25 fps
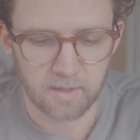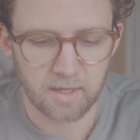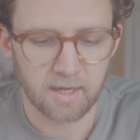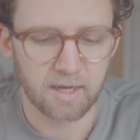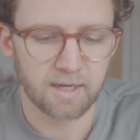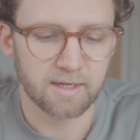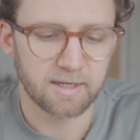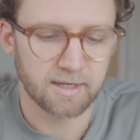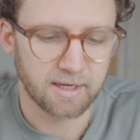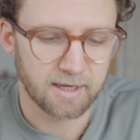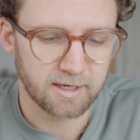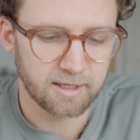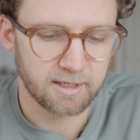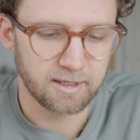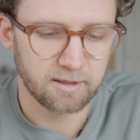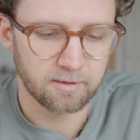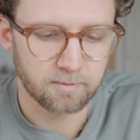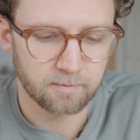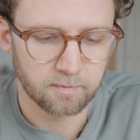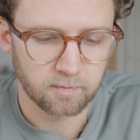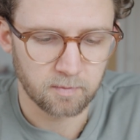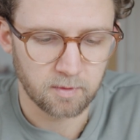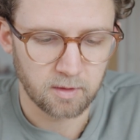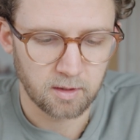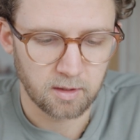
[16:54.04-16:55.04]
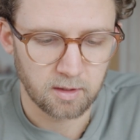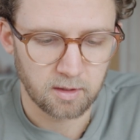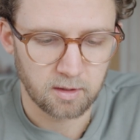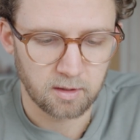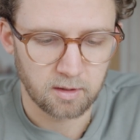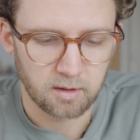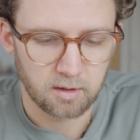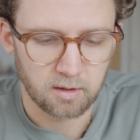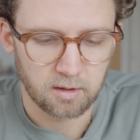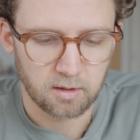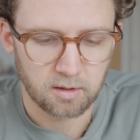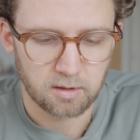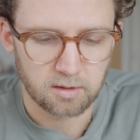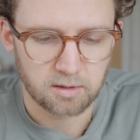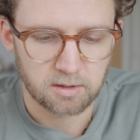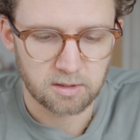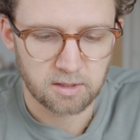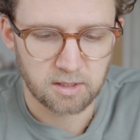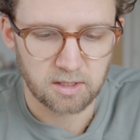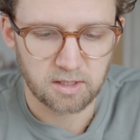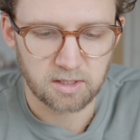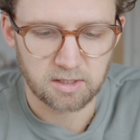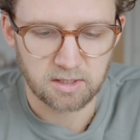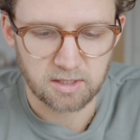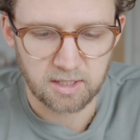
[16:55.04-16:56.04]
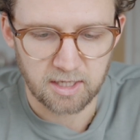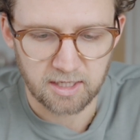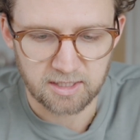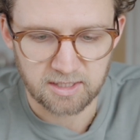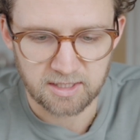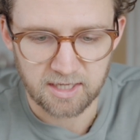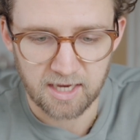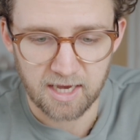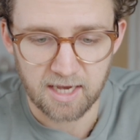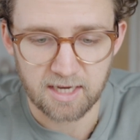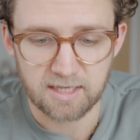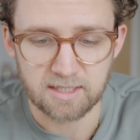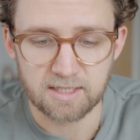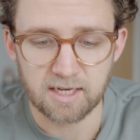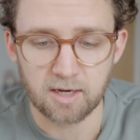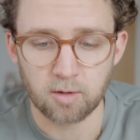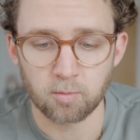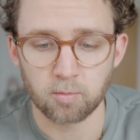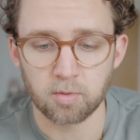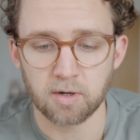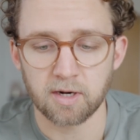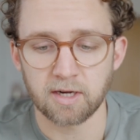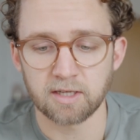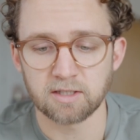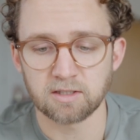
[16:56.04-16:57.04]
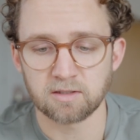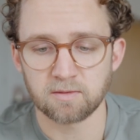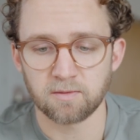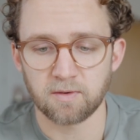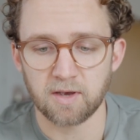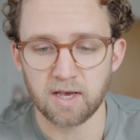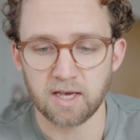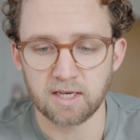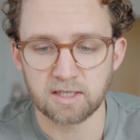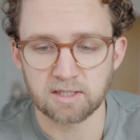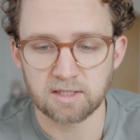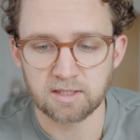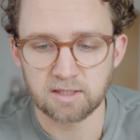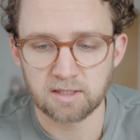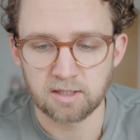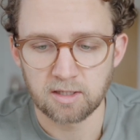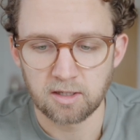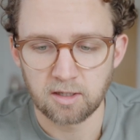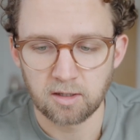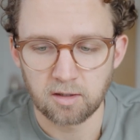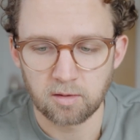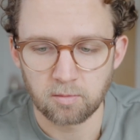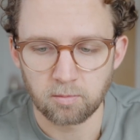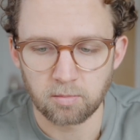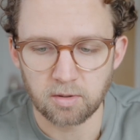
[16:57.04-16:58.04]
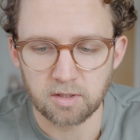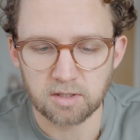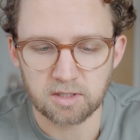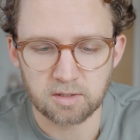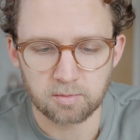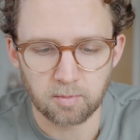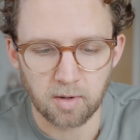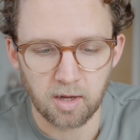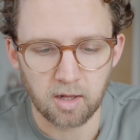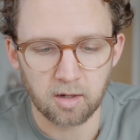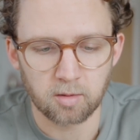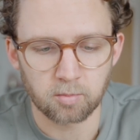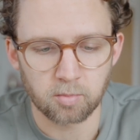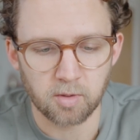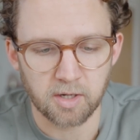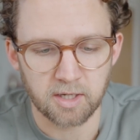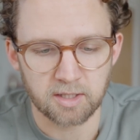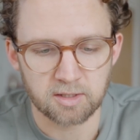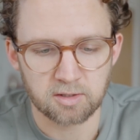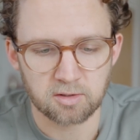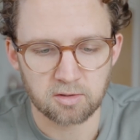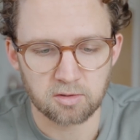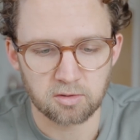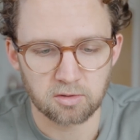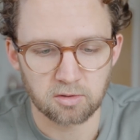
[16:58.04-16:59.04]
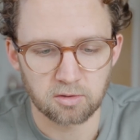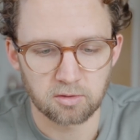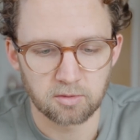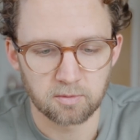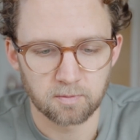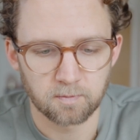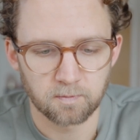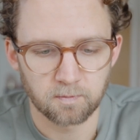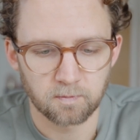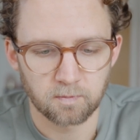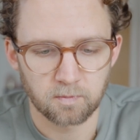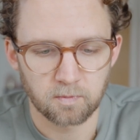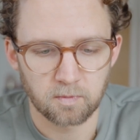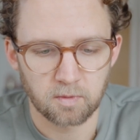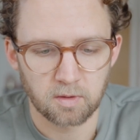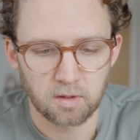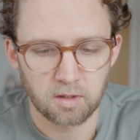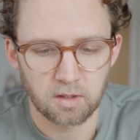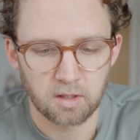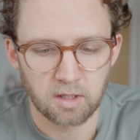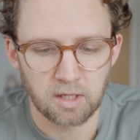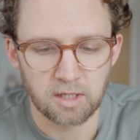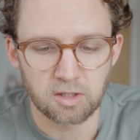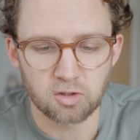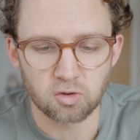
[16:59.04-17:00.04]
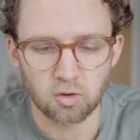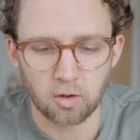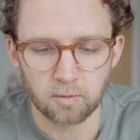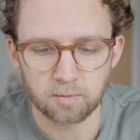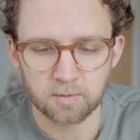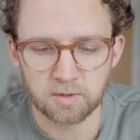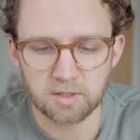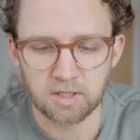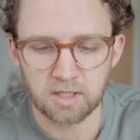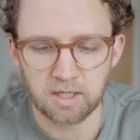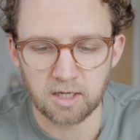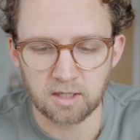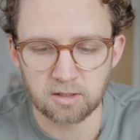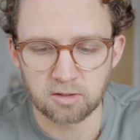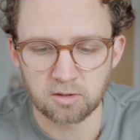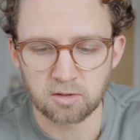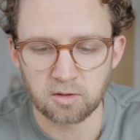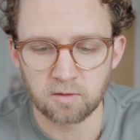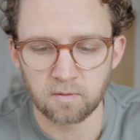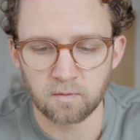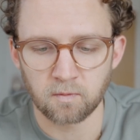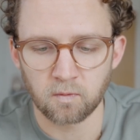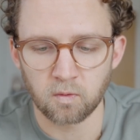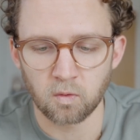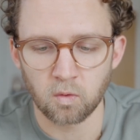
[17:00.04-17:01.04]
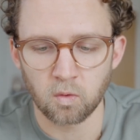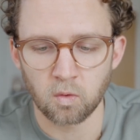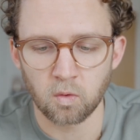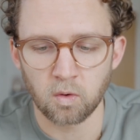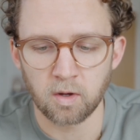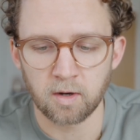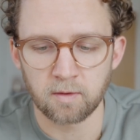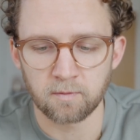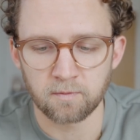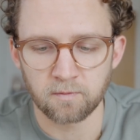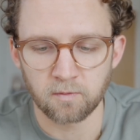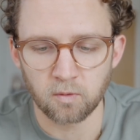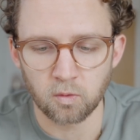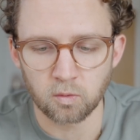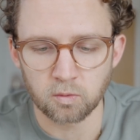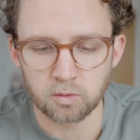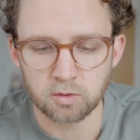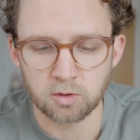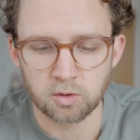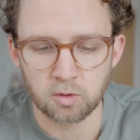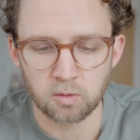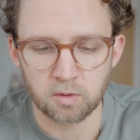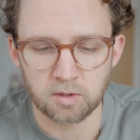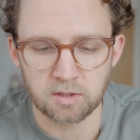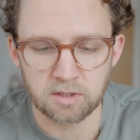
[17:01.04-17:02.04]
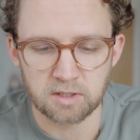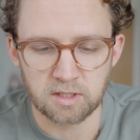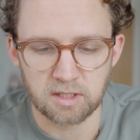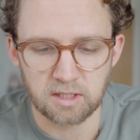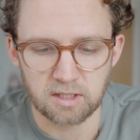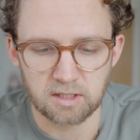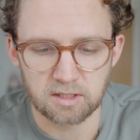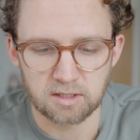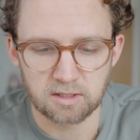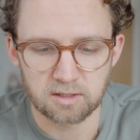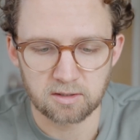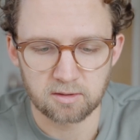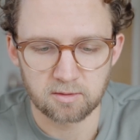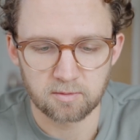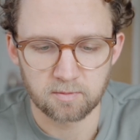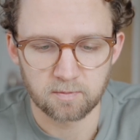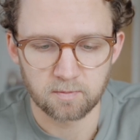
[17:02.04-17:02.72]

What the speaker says: Hi, Daddy. Tears cascade down Brian's face, but a smile breaks through. He drops the gun to the floor and falls to his knees.